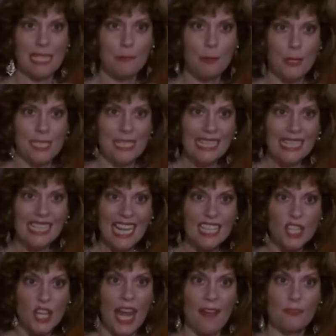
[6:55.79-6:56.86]
Uh,
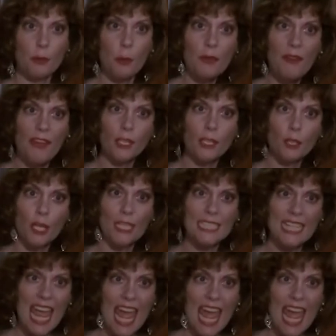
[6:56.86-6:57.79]
Deadline is reporting it's an animated